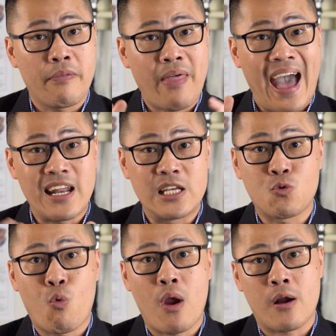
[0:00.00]
That
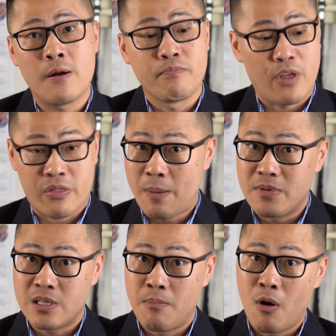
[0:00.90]
is where the thumb
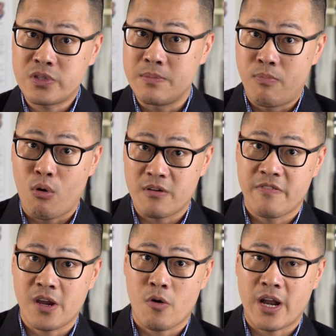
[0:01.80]
is the most important
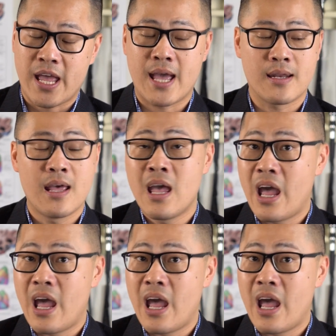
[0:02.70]
finger on the hand,